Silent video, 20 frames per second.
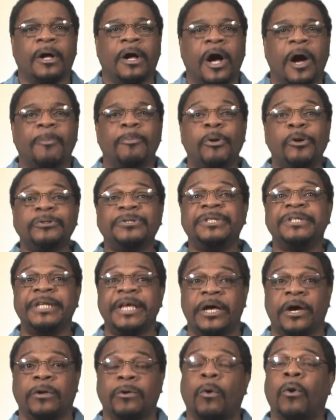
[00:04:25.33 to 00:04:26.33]
A
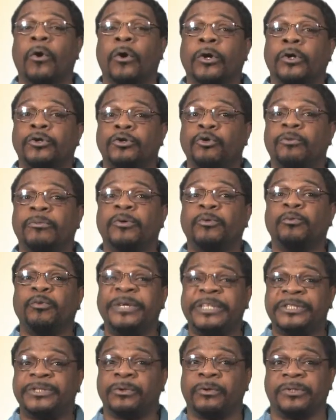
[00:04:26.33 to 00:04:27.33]
personnel or human
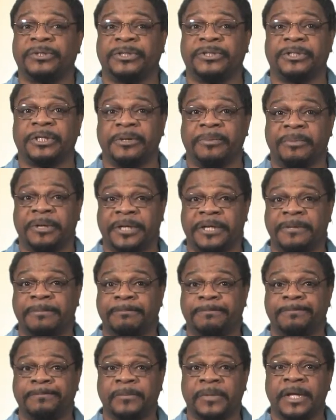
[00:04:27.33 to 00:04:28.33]
resources committee
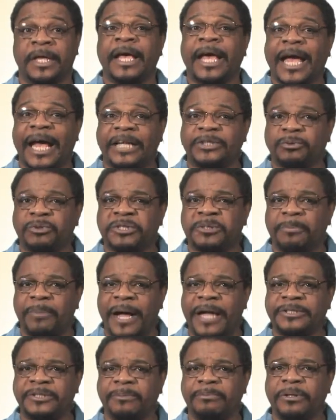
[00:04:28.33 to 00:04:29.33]
has
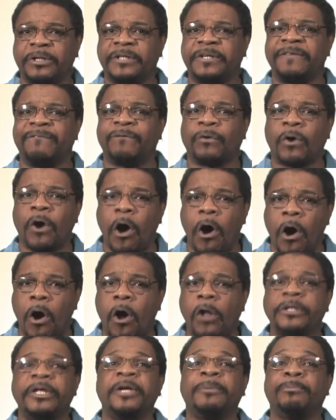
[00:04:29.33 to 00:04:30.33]
responsibility for
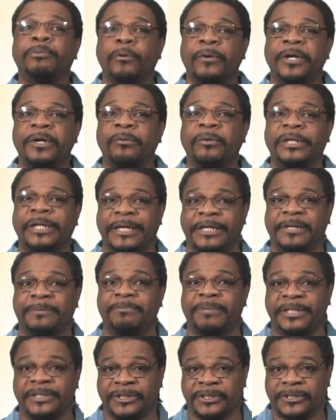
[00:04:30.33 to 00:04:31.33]
all employee-related
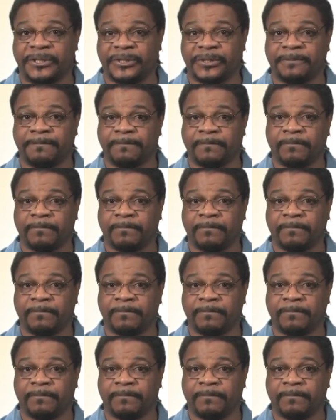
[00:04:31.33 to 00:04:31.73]
business.